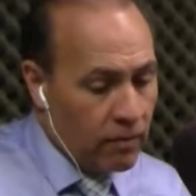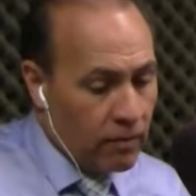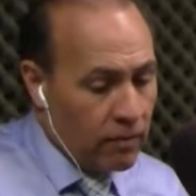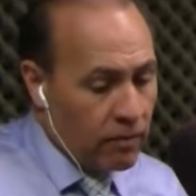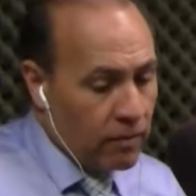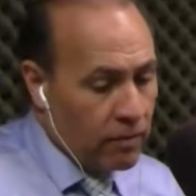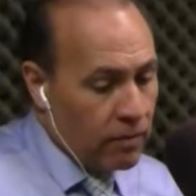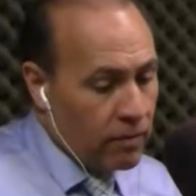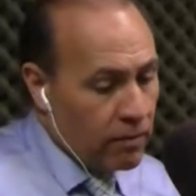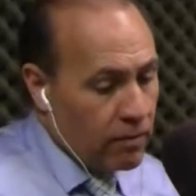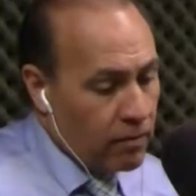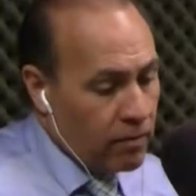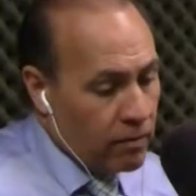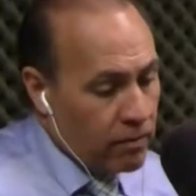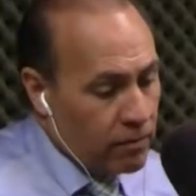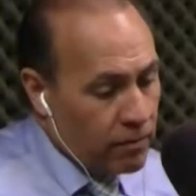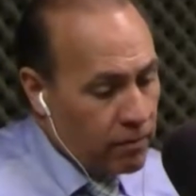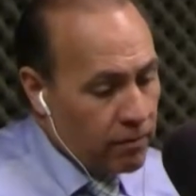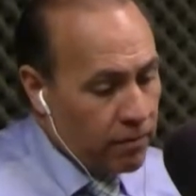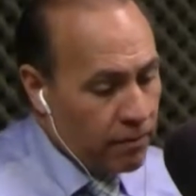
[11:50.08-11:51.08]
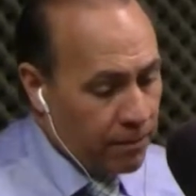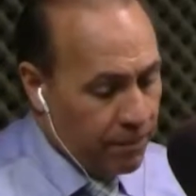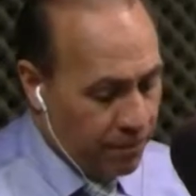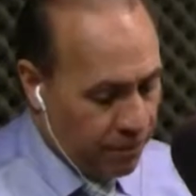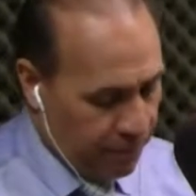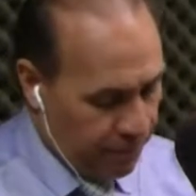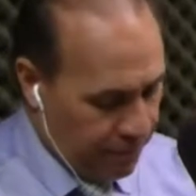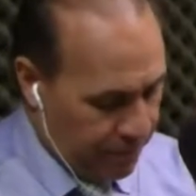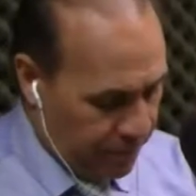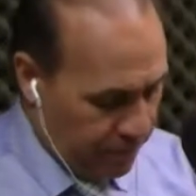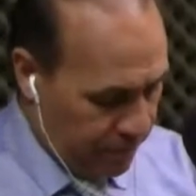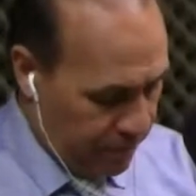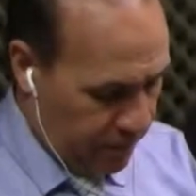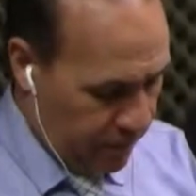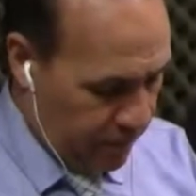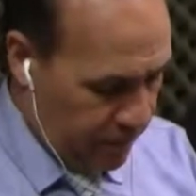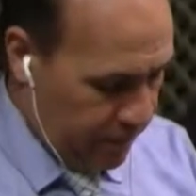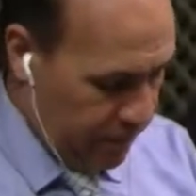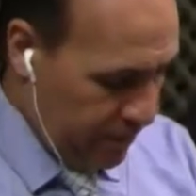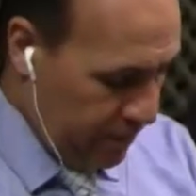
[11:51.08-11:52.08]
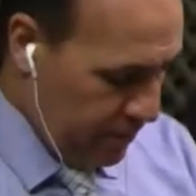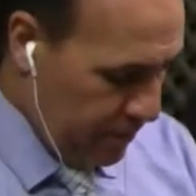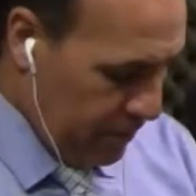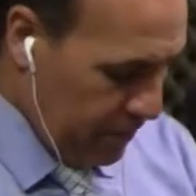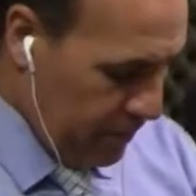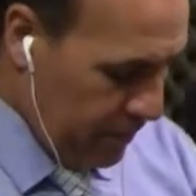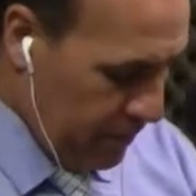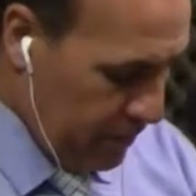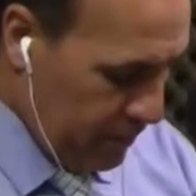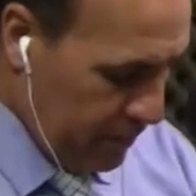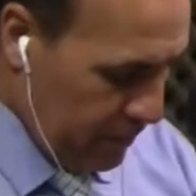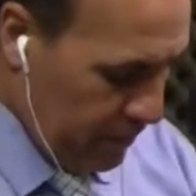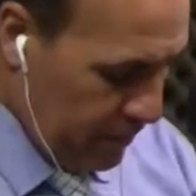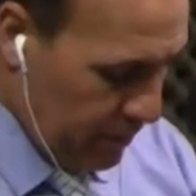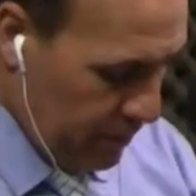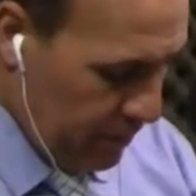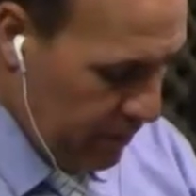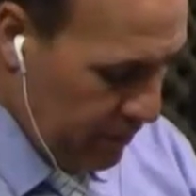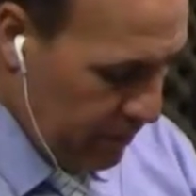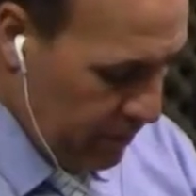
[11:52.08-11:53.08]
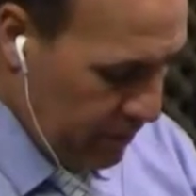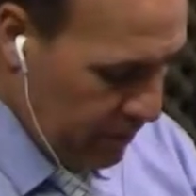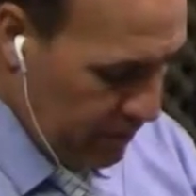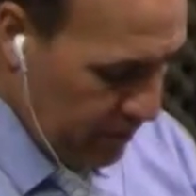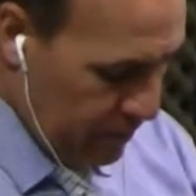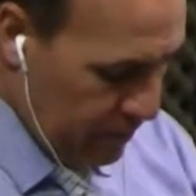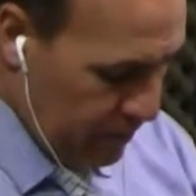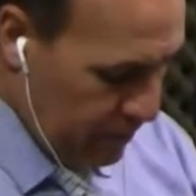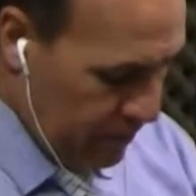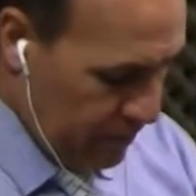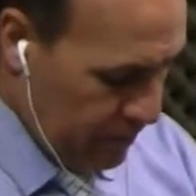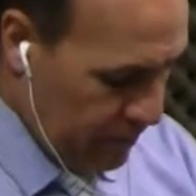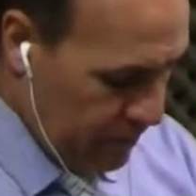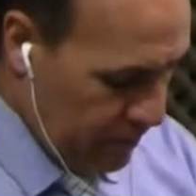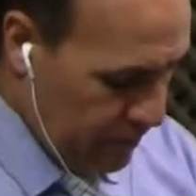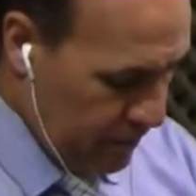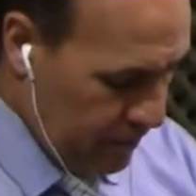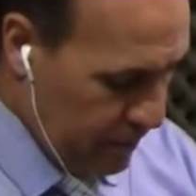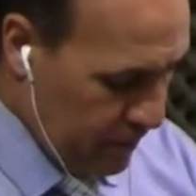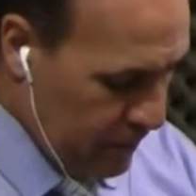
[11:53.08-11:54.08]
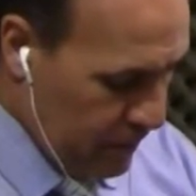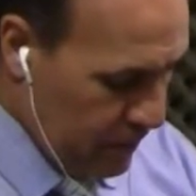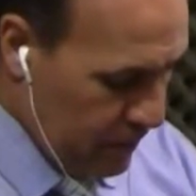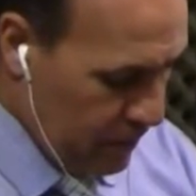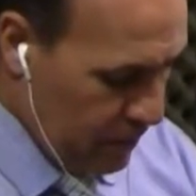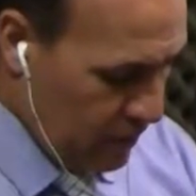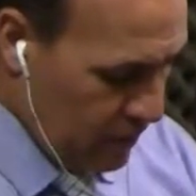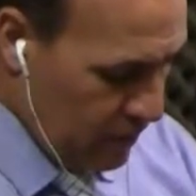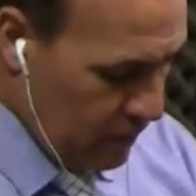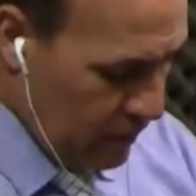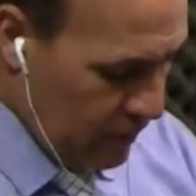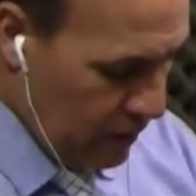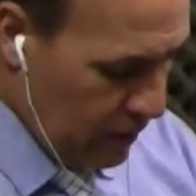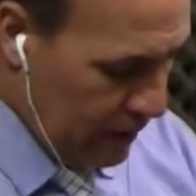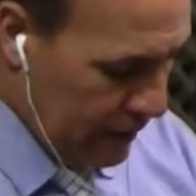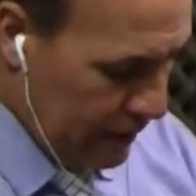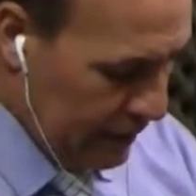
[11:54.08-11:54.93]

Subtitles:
No words are spoken by the person on screen.